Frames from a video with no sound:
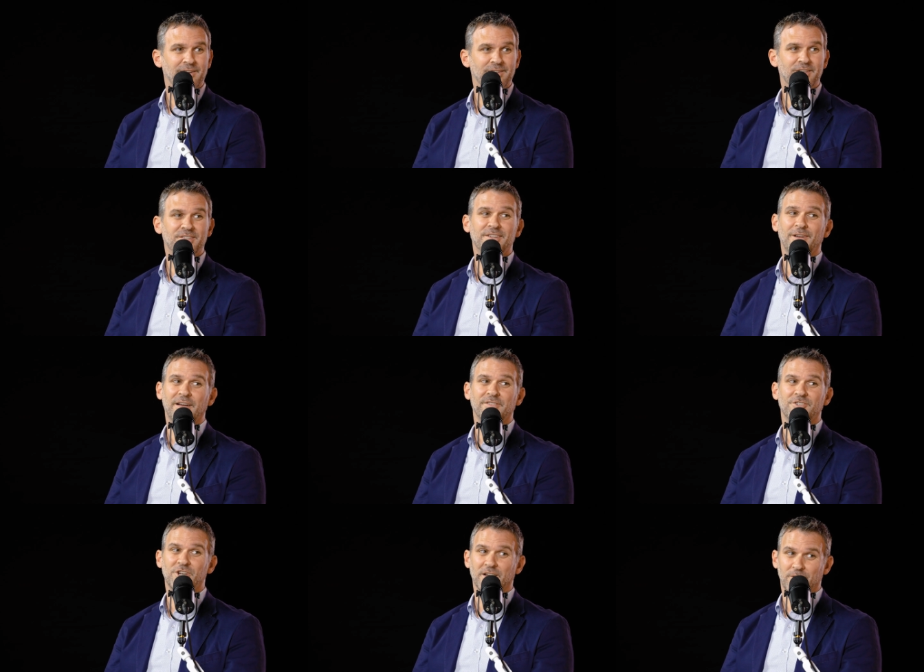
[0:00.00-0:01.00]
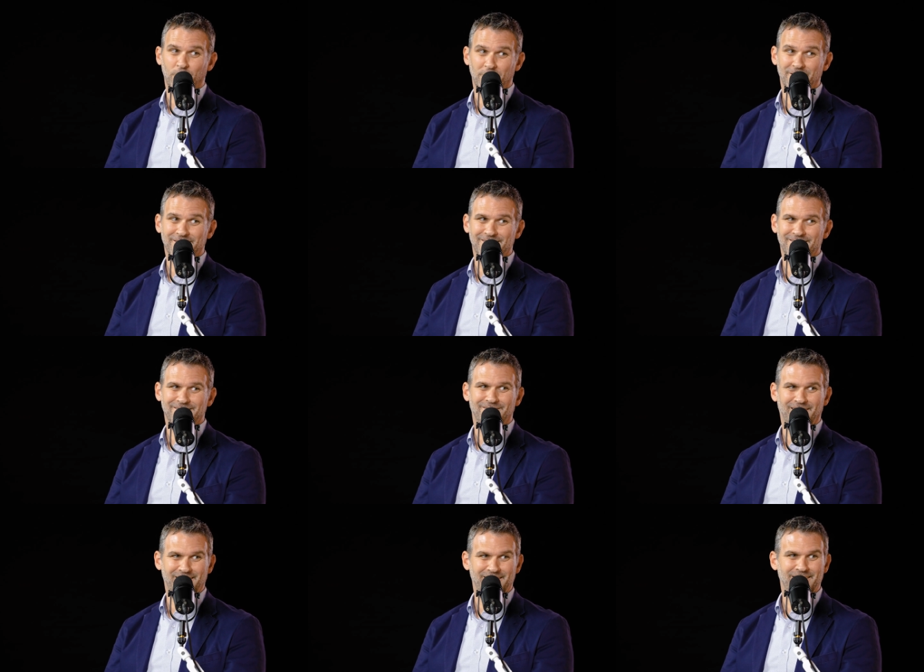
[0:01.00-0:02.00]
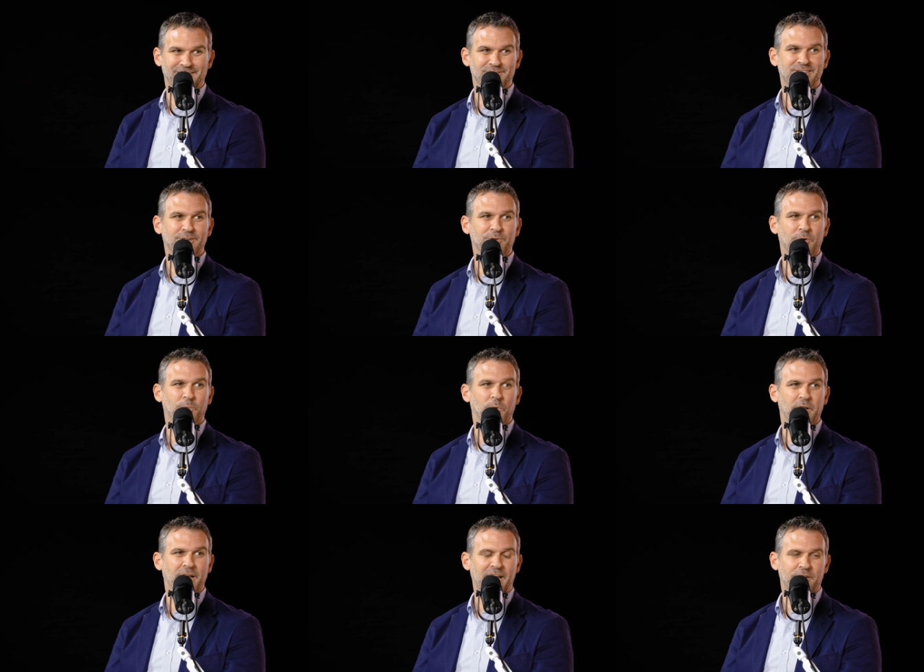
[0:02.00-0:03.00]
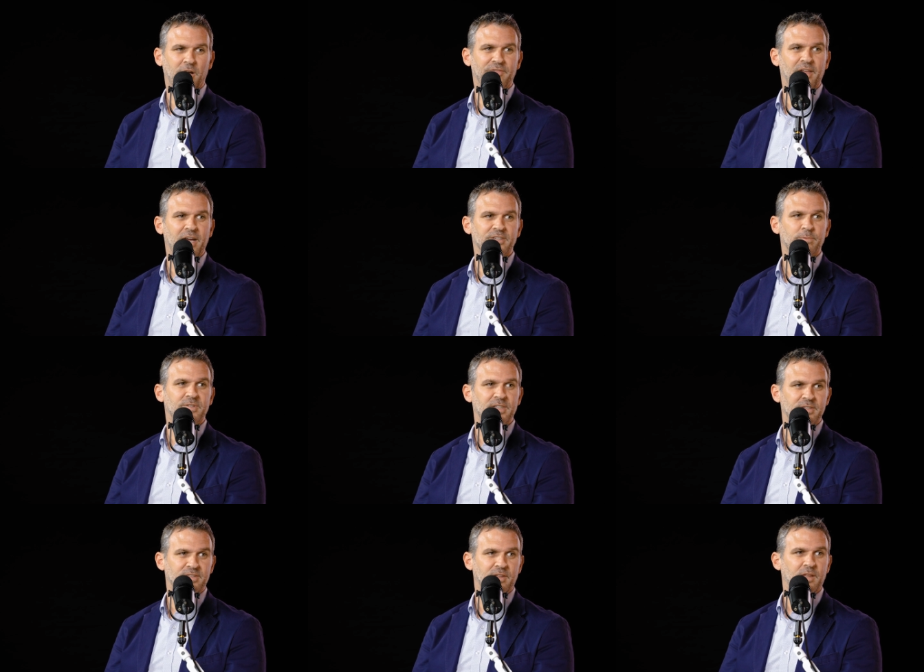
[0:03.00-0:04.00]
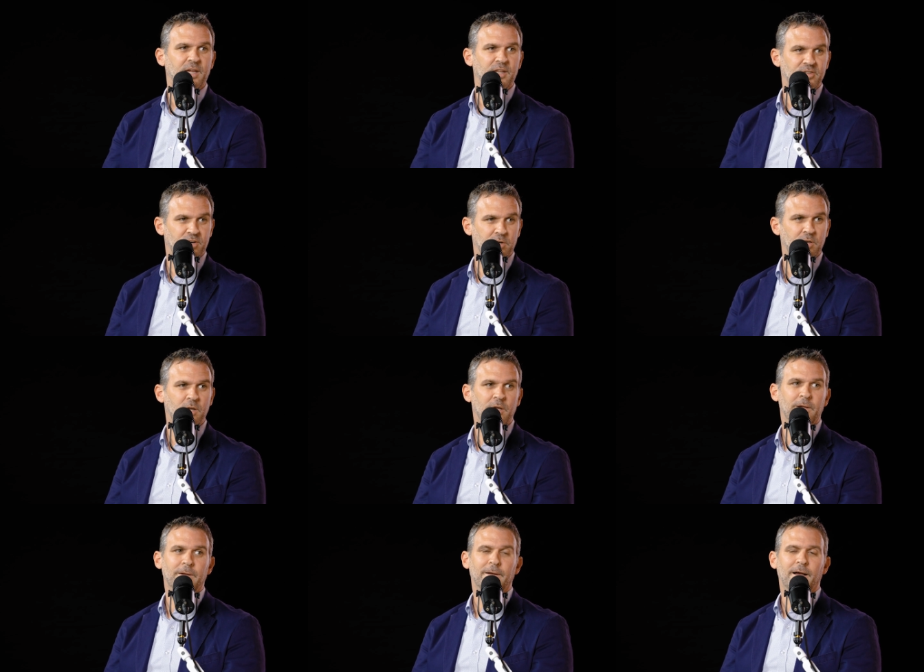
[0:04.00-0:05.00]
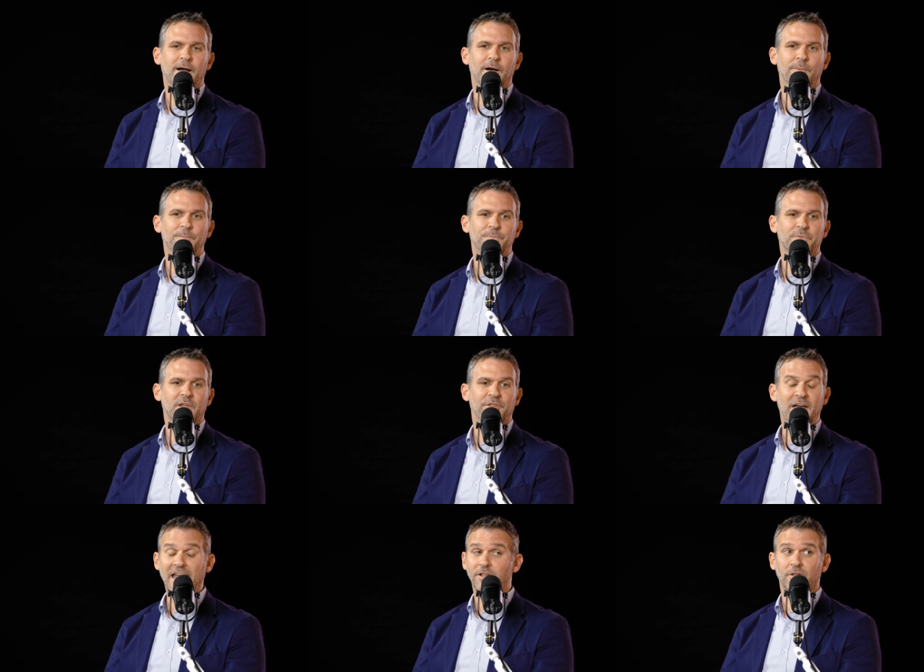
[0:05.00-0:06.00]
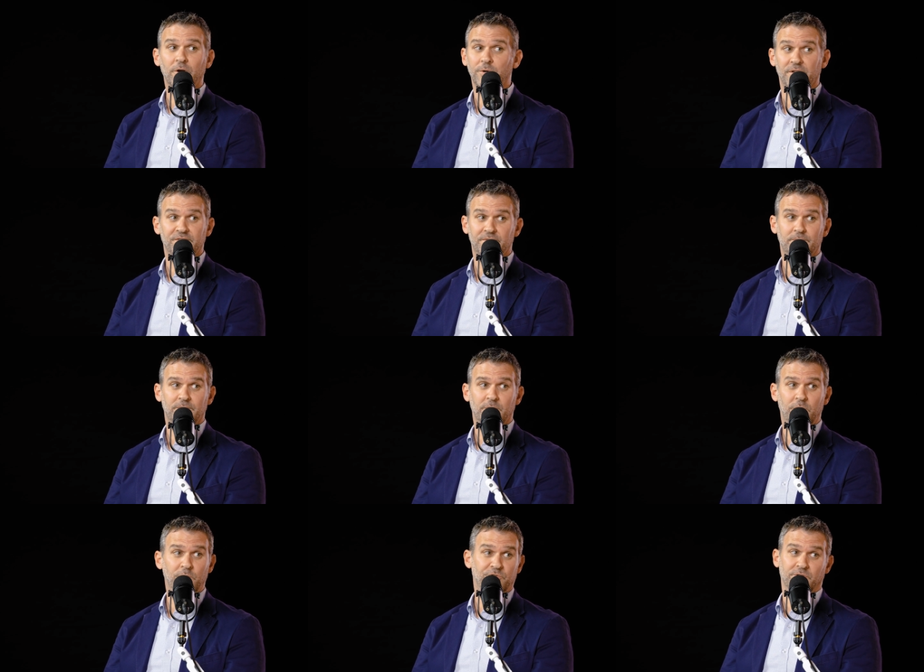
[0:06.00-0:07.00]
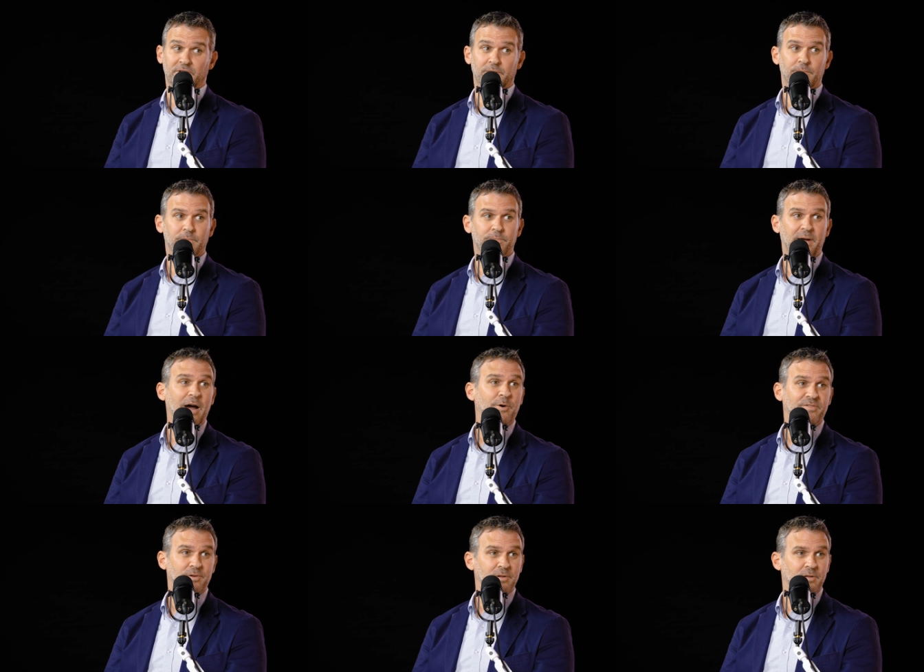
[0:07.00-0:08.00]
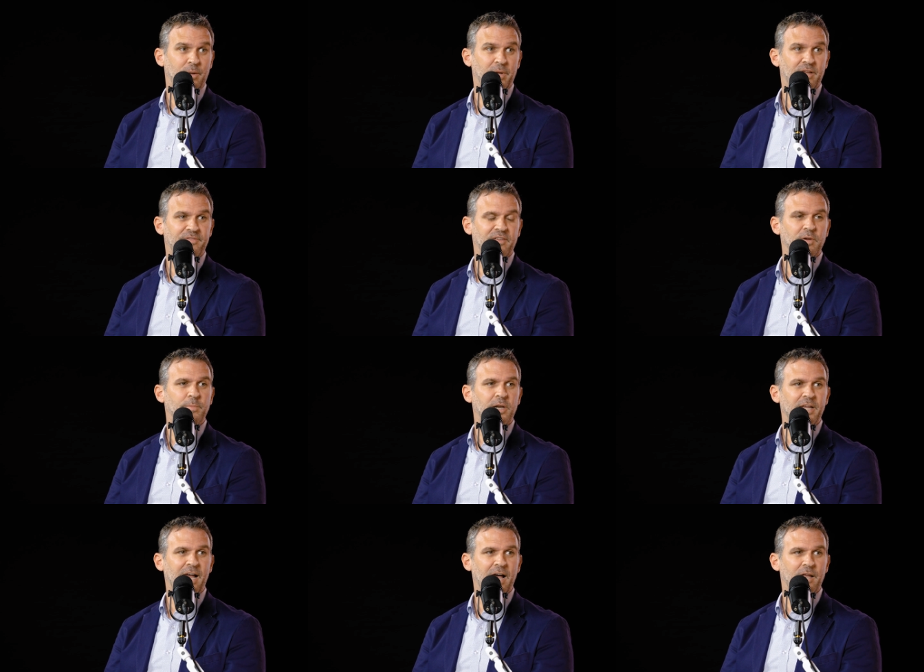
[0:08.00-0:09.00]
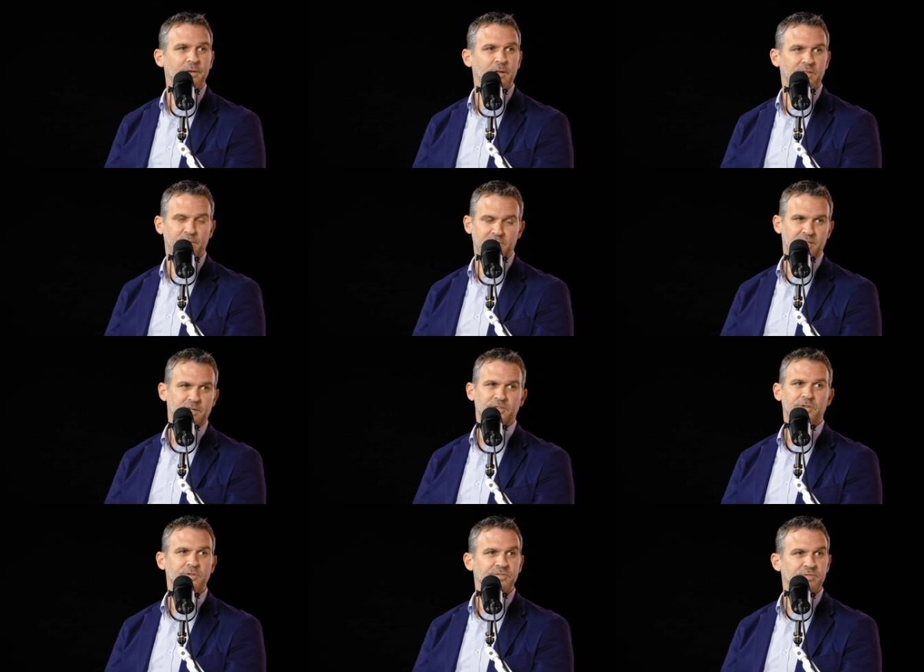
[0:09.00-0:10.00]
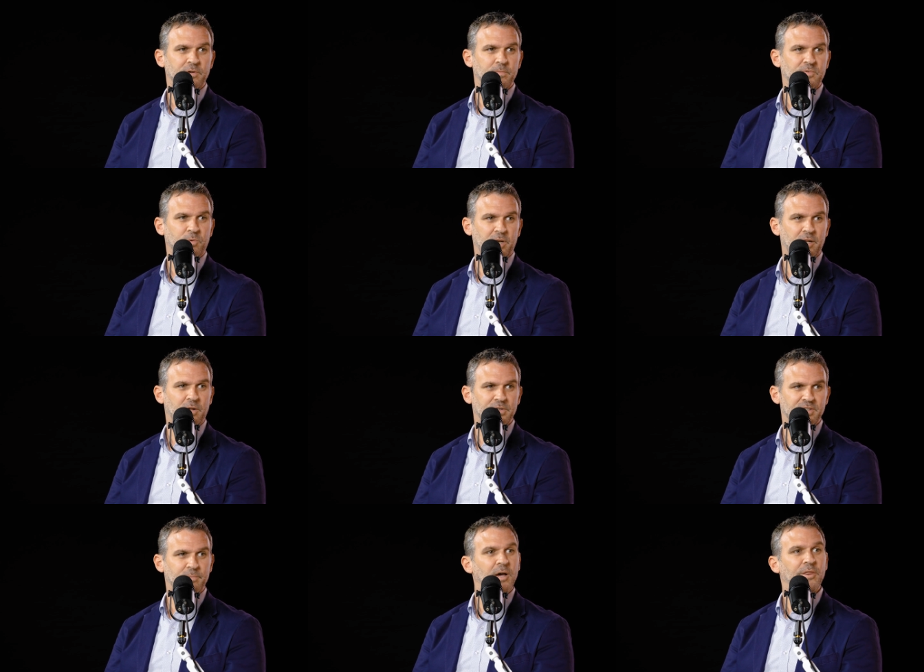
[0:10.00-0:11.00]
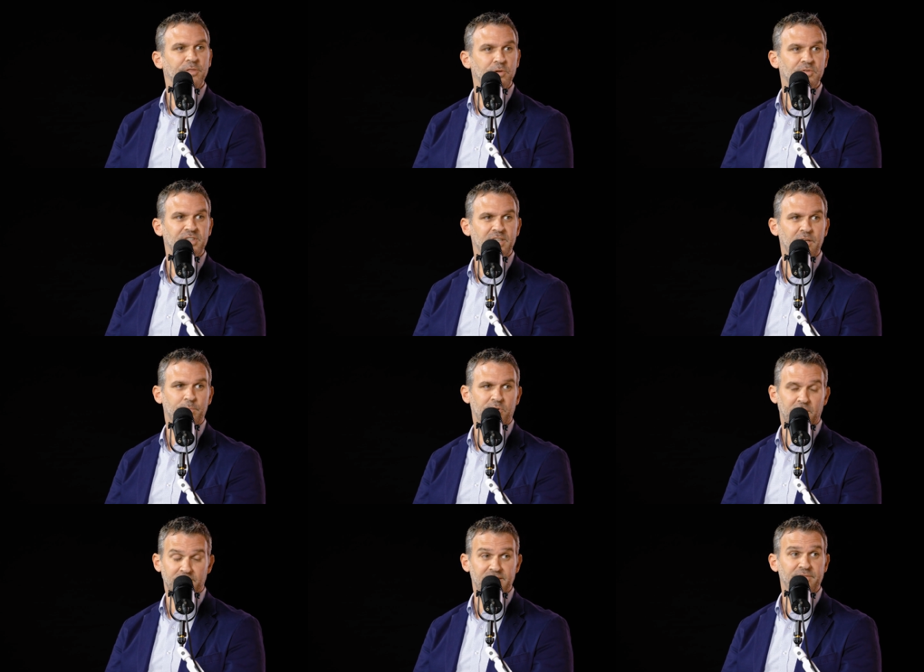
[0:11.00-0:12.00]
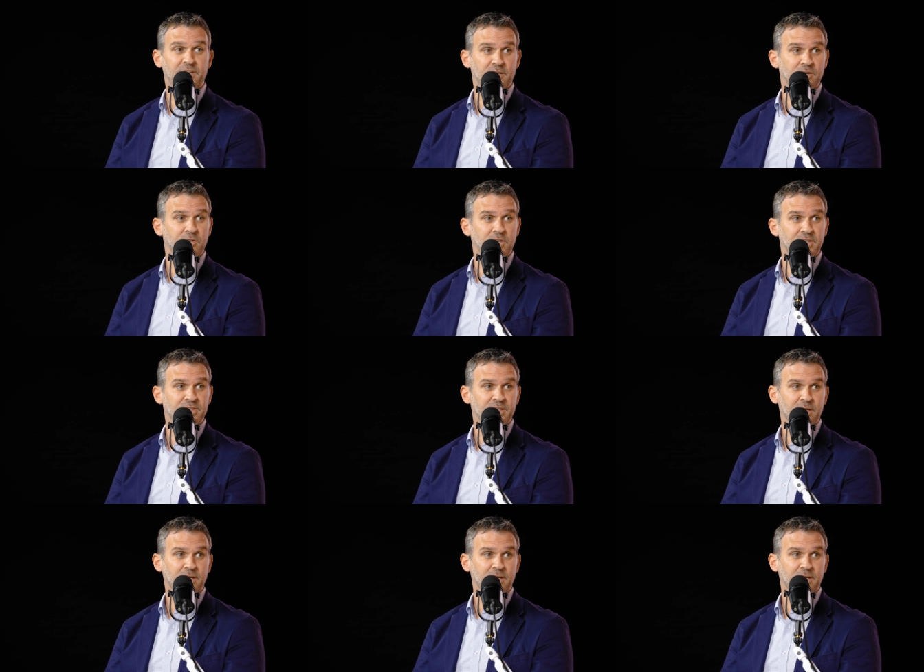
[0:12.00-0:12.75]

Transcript: You still have to check the work, right? And you still don't want to hand off the expertise to the intern. That alone is hugely powerful. I mean, if everybody had unlimited interns for $20 a month, you see a productivity increase